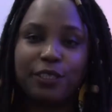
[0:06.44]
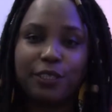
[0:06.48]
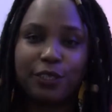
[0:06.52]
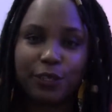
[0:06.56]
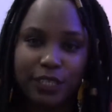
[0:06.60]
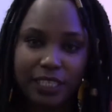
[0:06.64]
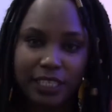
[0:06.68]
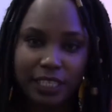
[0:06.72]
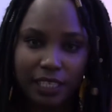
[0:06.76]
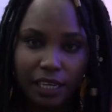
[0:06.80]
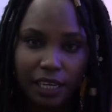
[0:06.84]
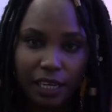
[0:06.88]

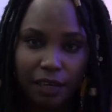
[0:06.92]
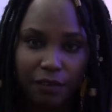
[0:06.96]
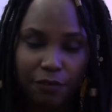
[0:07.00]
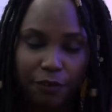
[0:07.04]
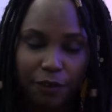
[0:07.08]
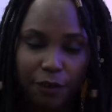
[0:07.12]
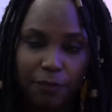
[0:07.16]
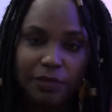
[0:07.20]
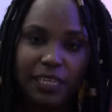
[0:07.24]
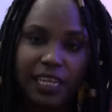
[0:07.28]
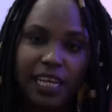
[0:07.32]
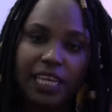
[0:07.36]
Ndosi
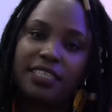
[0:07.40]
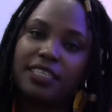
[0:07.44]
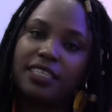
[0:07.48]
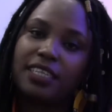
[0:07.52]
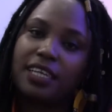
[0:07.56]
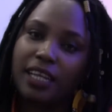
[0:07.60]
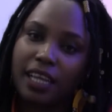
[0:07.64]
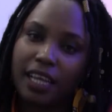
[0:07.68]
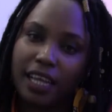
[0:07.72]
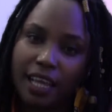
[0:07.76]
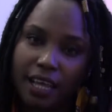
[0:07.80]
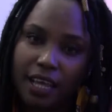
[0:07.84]
from
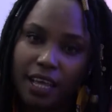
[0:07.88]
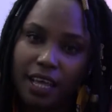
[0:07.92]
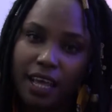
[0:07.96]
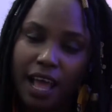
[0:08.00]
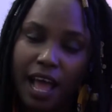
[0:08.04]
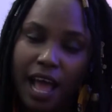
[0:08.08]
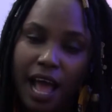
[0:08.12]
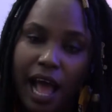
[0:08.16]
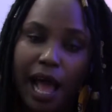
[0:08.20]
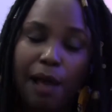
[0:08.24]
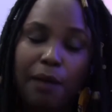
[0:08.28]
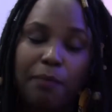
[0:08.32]
Tanzania.
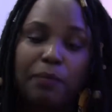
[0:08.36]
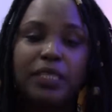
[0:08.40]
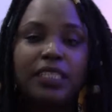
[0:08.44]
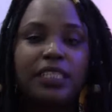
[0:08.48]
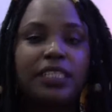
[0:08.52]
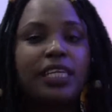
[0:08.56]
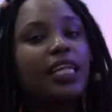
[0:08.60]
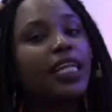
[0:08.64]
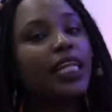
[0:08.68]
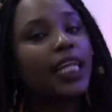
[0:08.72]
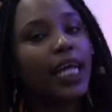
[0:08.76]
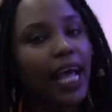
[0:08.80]
I'm a
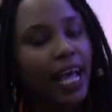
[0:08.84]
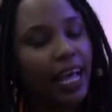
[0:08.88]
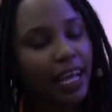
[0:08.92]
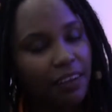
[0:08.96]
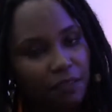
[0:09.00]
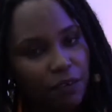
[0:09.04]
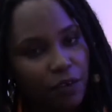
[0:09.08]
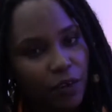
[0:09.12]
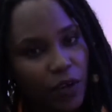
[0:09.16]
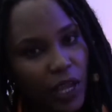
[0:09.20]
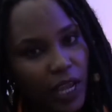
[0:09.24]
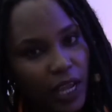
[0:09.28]
gender
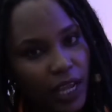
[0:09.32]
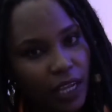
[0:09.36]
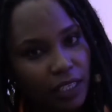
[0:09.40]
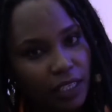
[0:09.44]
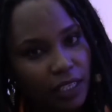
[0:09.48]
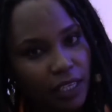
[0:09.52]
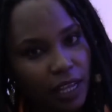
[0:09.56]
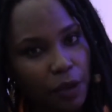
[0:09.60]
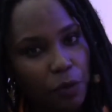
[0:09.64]
advocate.